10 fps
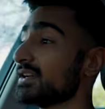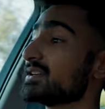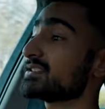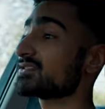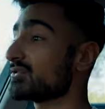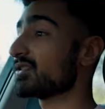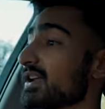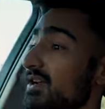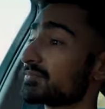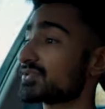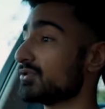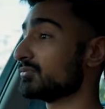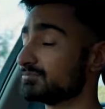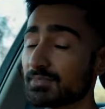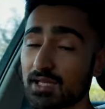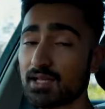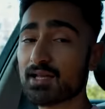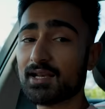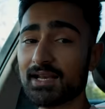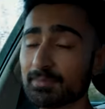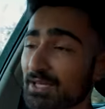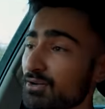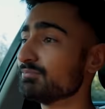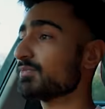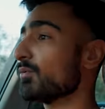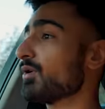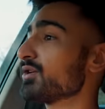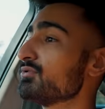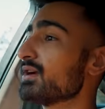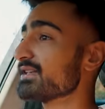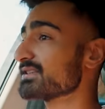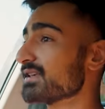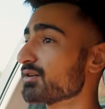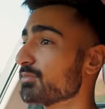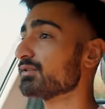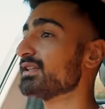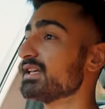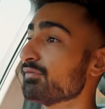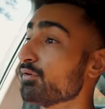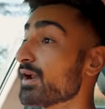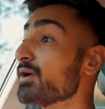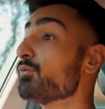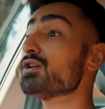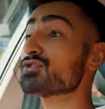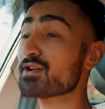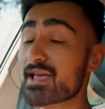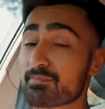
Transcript: and it is so rare. So let me know what do you guys think about the A4 and what should I